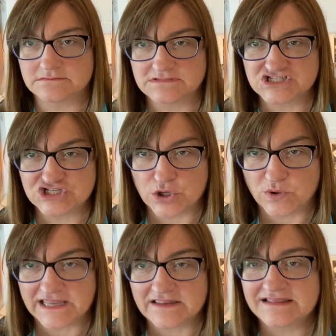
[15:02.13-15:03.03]

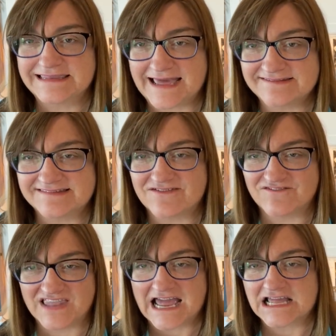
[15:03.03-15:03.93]
slowly, less
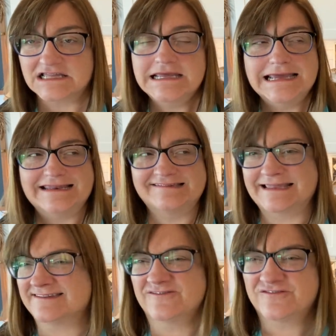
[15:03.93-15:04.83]
fleck, it's less